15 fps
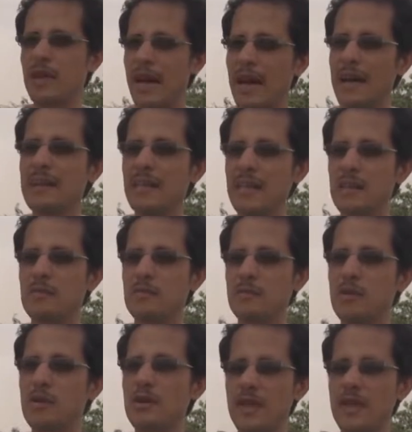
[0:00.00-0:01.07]
items
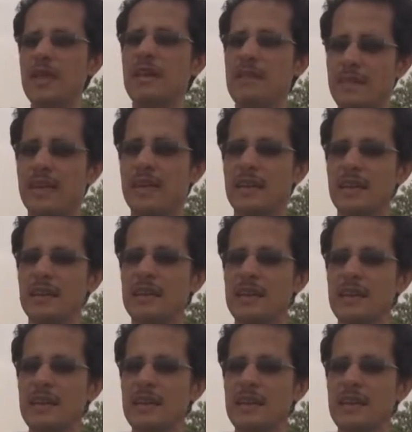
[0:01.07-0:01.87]
for their living.